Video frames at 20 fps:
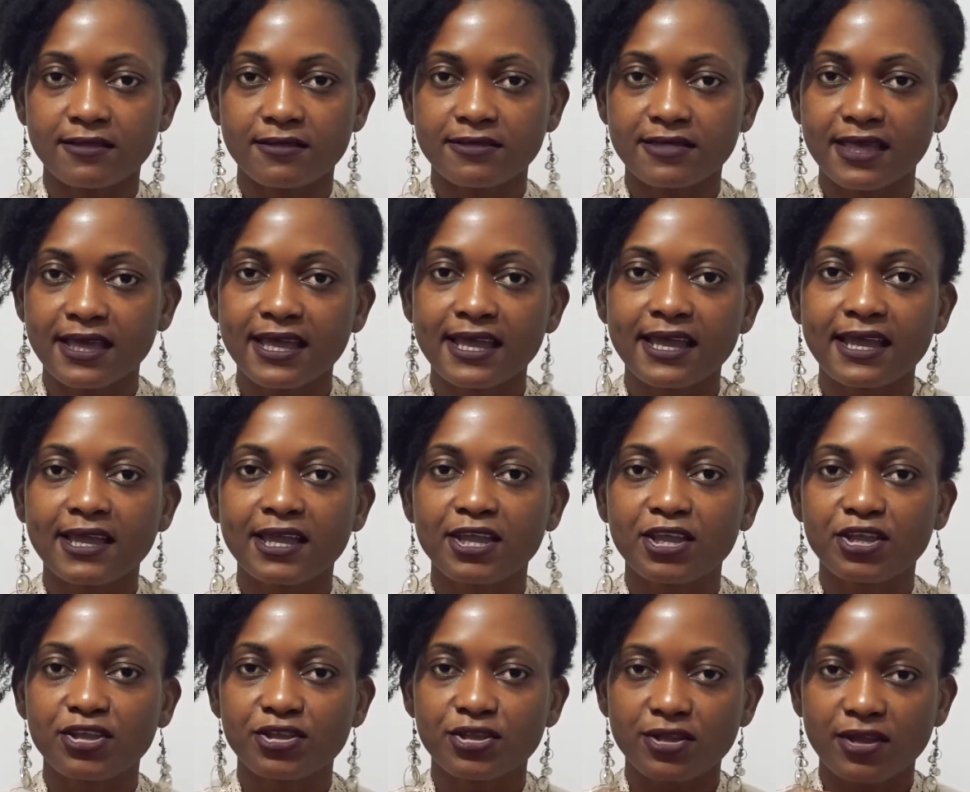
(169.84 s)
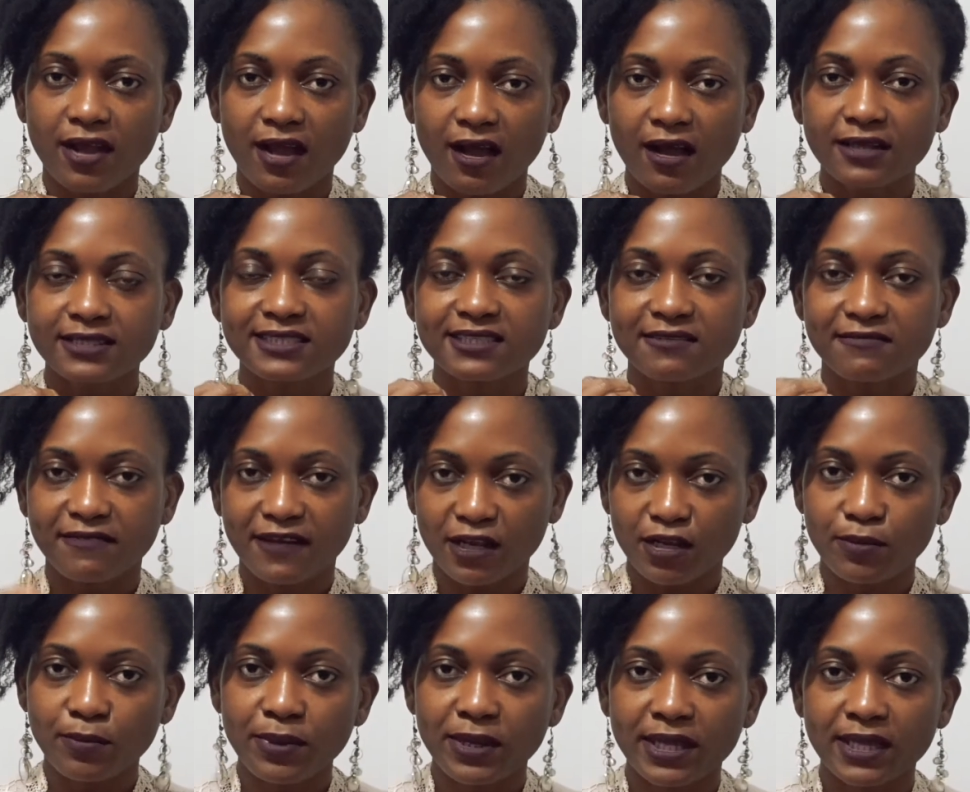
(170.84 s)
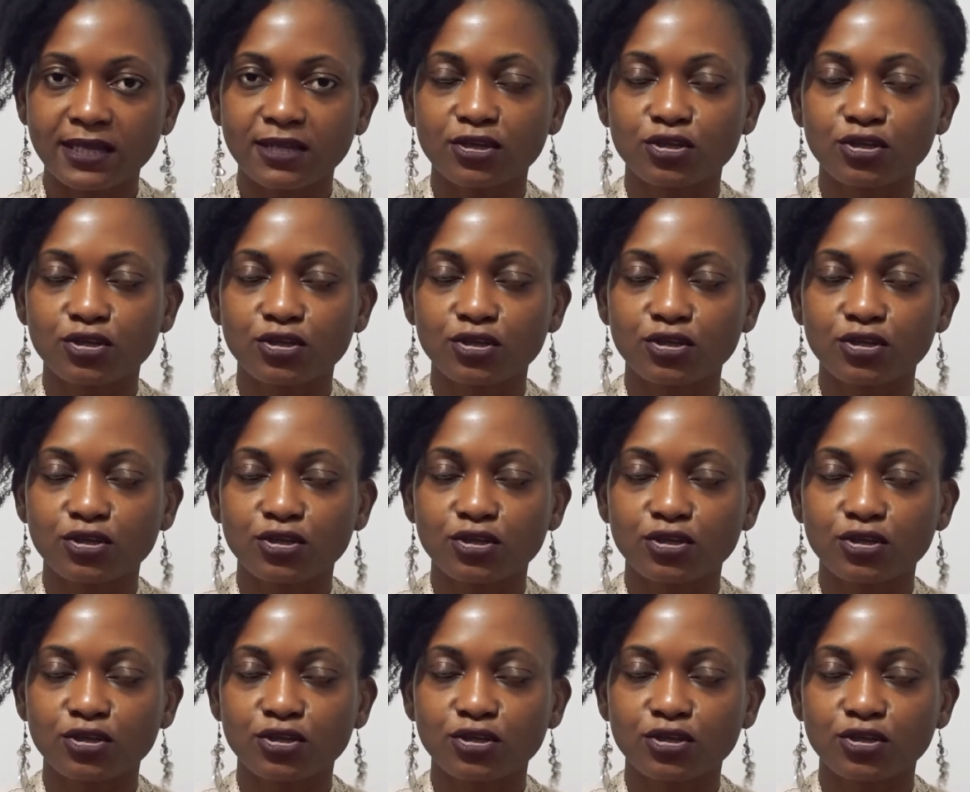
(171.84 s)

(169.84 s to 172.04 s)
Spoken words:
they are developing,